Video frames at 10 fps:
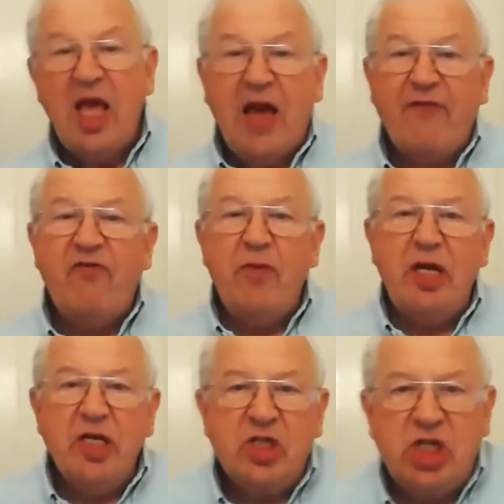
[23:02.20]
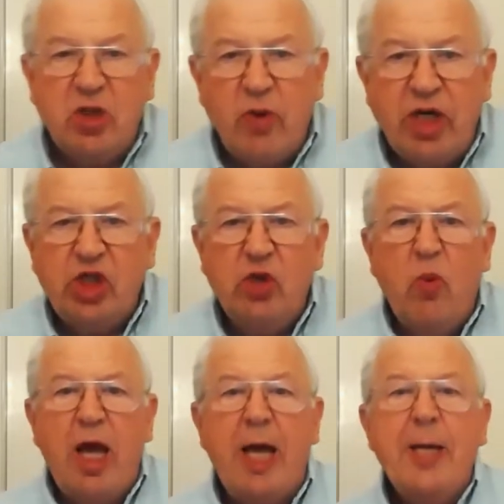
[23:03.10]
Have you ever been in a
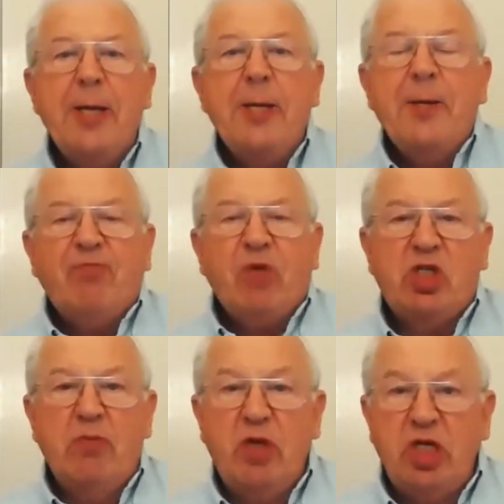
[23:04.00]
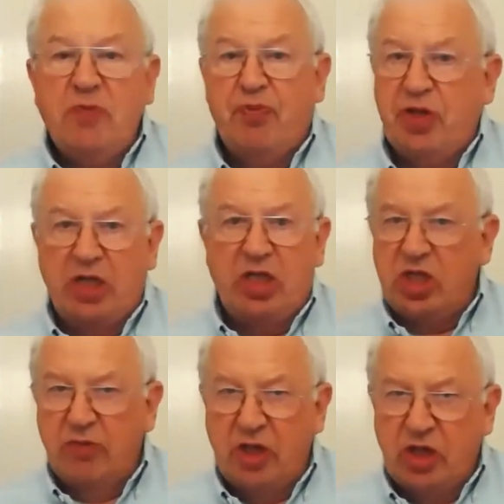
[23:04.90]
situation where somebody's presented
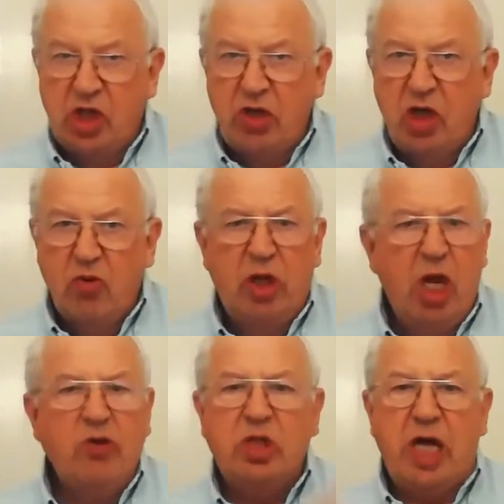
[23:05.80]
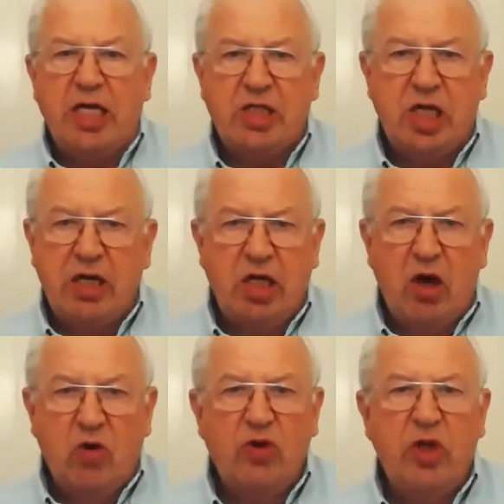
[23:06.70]
something to you with loads of data, you
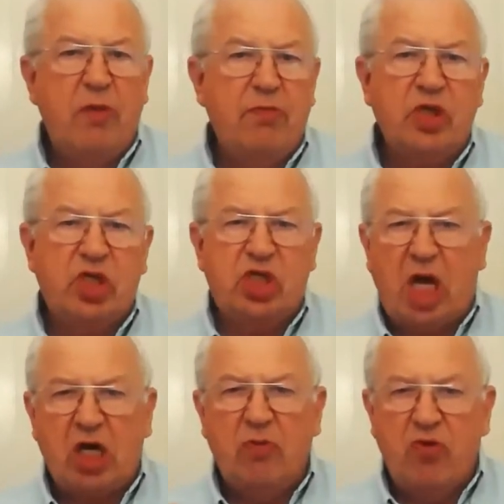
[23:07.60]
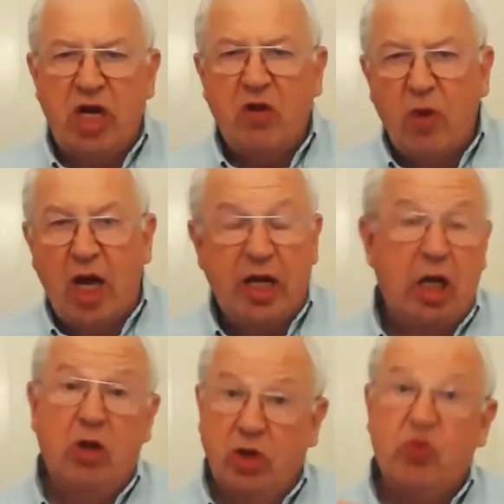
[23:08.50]
know, and all the numbers stack up really well and
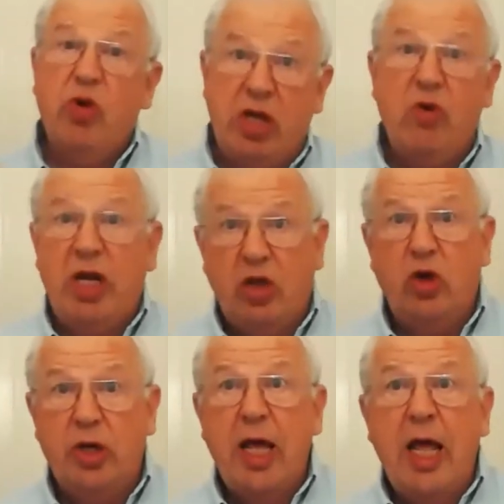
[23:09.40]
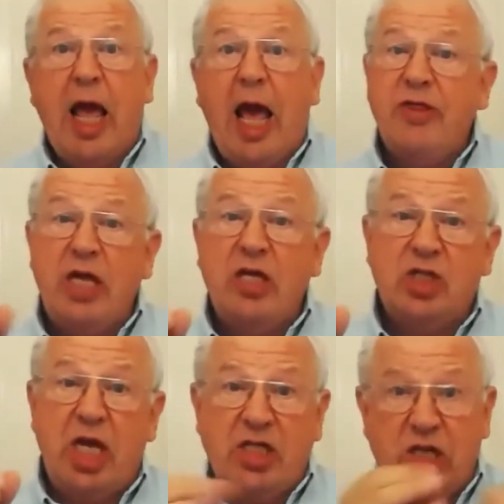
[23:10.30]
it looks really, really good, and then you
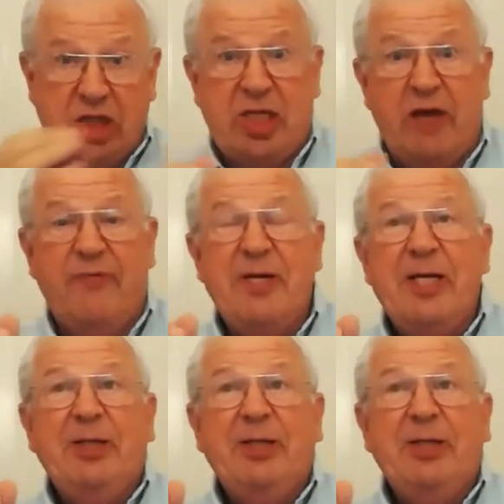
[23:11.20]
say to yourself,